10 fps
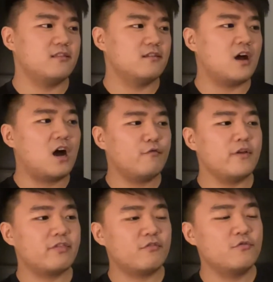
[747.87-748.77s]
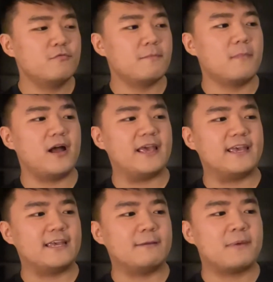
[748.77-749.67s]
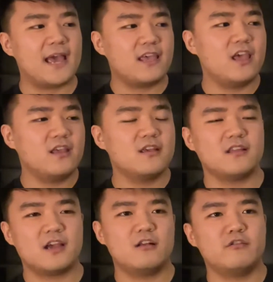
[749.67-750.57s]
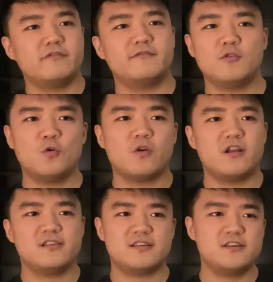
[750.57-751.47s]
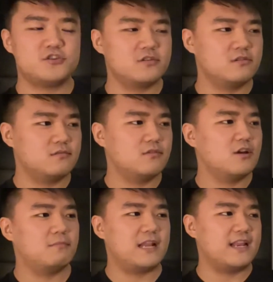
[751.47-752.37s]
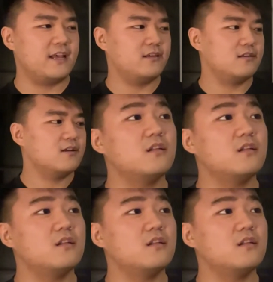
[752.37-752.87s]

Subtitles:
Halfway through my packing and kind of organization planning,